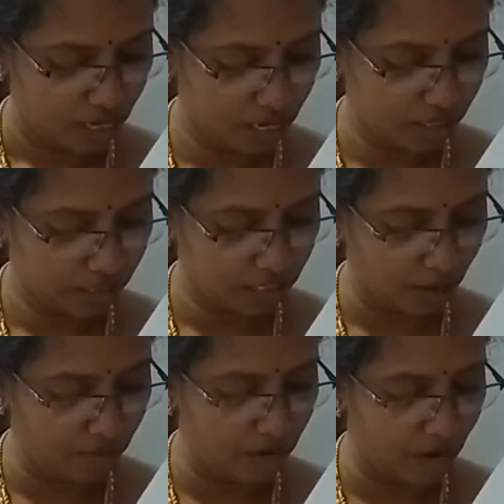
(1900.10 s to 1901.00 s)
yes,
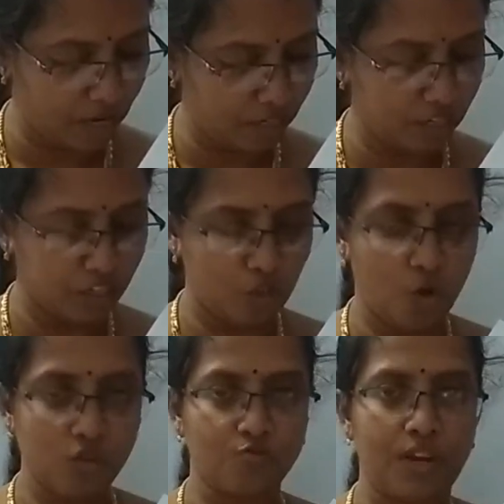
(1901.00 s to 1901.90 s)
Tamil Nadu,
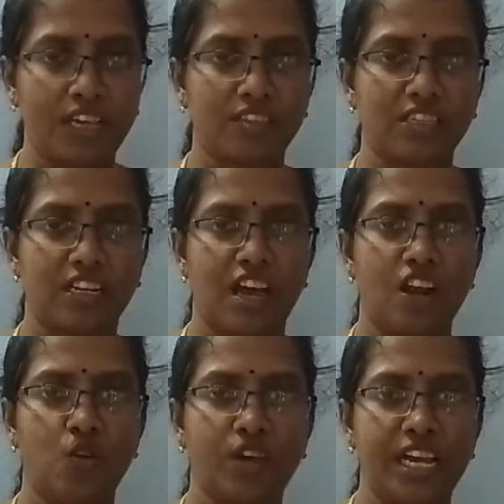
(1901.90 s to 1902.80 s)
those places
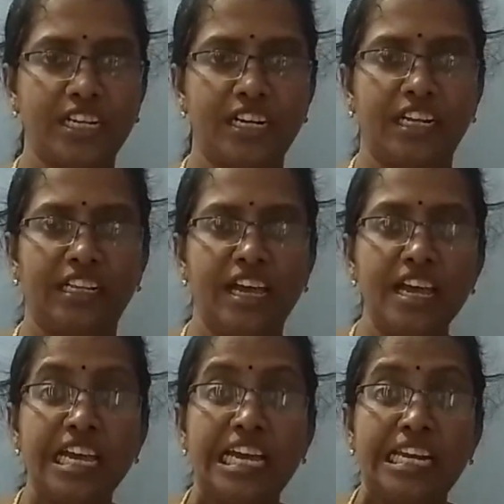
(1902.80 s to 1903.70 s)
are located in the
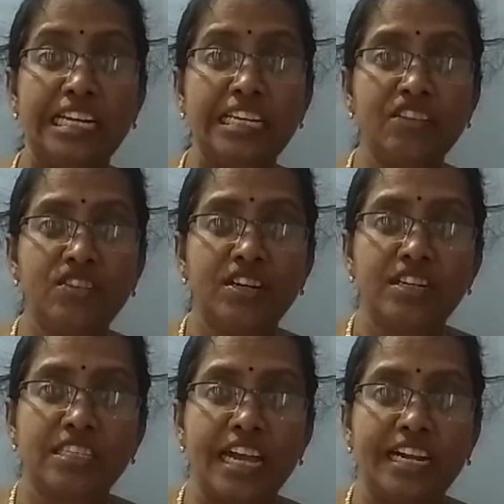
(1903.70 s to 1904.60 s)

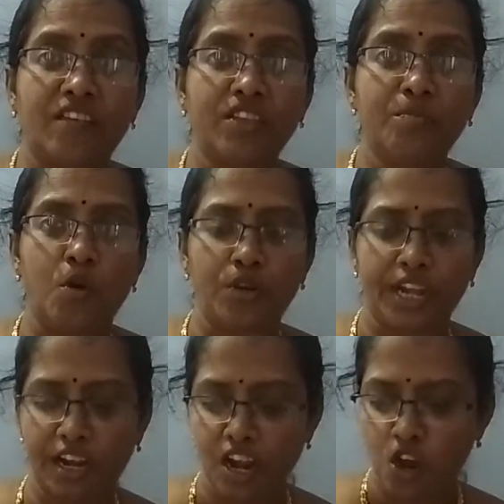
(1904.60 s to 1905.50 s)
leeward side of the
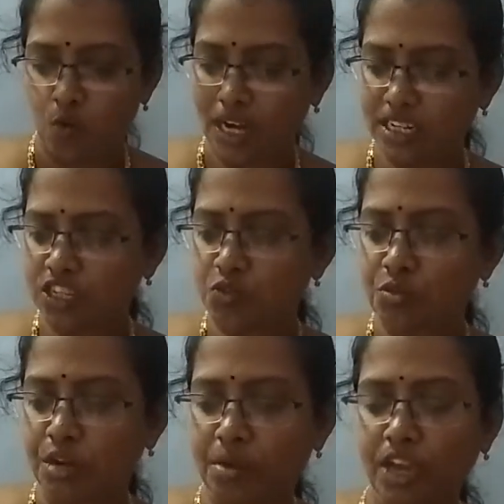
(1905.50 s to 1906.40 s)
mountain. What is
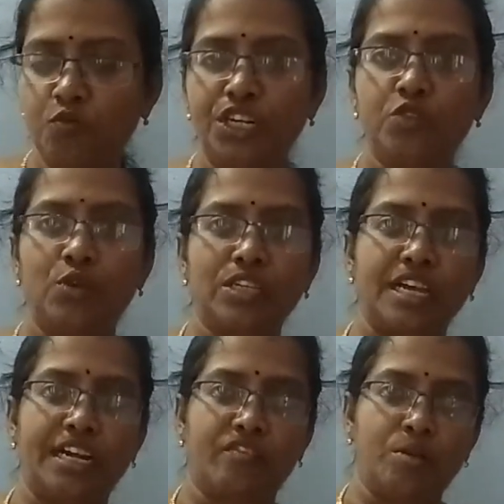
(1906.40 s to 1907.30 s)
meant by windward
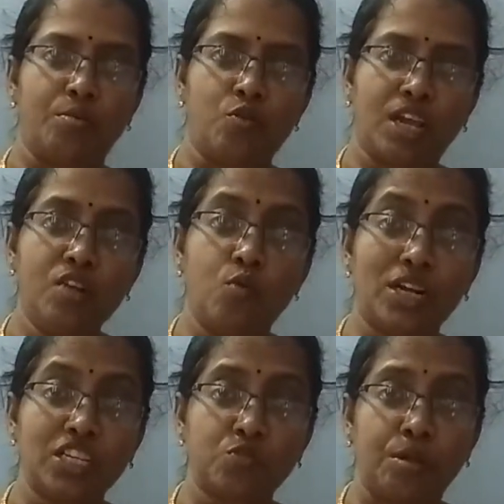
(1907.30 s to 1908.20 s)
side of the mountain?
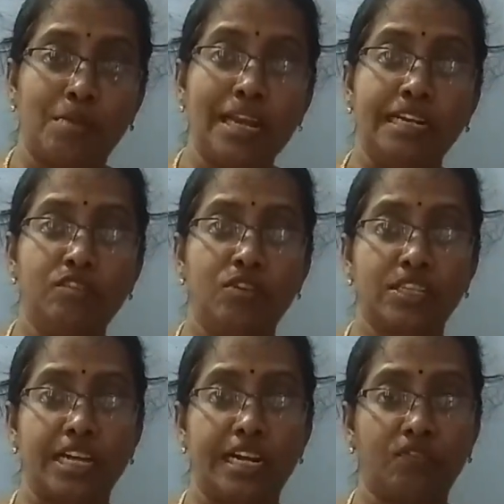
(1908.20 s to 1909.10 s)
What is meant by
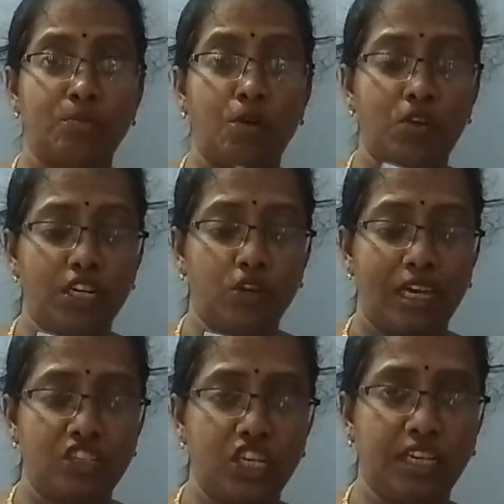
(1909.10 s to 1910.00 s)
leeward side of the mountain? You
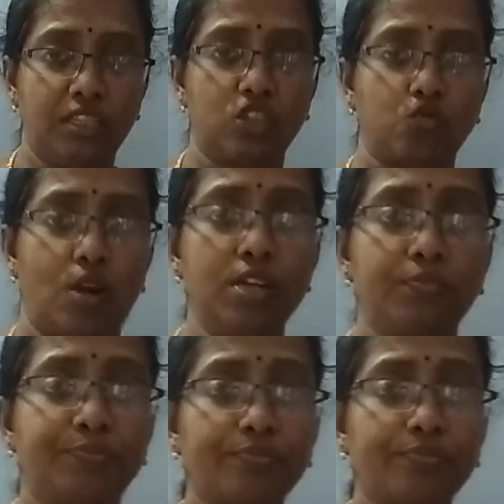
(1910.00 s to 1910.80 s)
can check it this one.